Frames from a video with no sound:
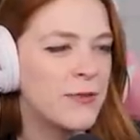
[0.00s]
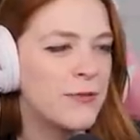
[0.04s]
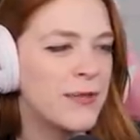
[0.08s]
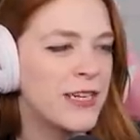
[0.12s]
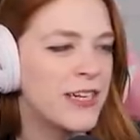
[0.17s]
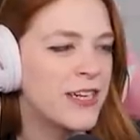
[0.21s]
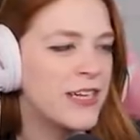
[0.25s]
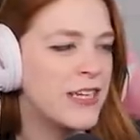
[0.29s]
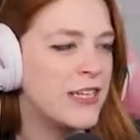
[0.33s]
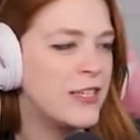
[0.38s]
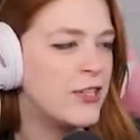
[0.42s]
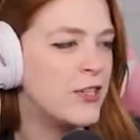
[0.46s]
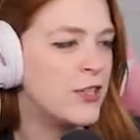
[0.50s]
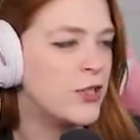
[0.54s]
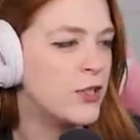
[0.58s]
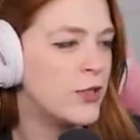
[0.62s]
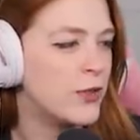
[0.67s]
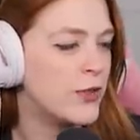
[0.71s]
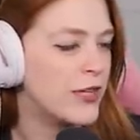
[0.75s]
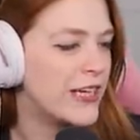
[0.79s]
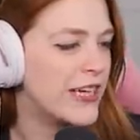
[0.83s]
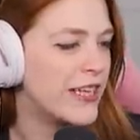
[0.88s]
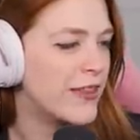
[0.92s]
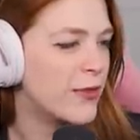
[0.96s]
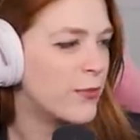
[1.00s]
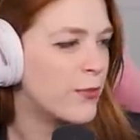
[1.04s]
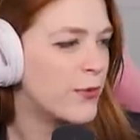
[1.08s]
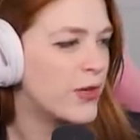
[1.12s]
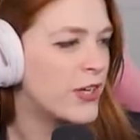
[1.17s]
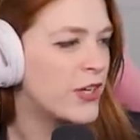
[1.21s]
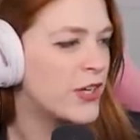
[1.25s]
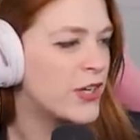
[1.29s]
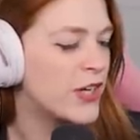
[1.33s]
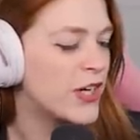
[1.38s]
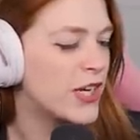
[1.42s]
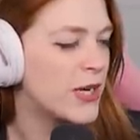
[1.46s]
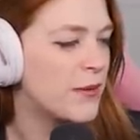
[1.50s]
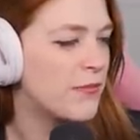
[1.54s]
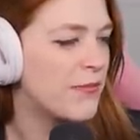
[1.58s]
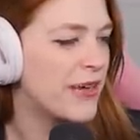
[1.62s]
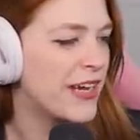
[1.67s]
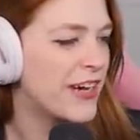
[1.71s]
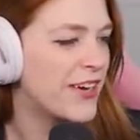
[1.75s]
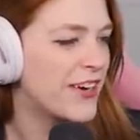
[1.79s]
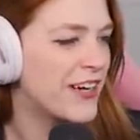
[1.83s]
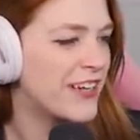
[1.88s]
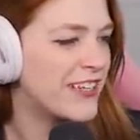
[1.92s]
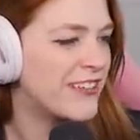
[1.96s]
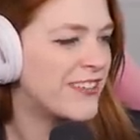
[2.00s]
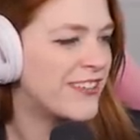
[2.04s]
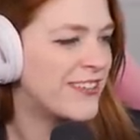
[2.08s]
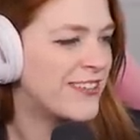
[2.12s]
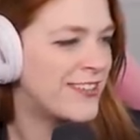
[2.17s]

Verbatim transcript: to marry Judith. We could marry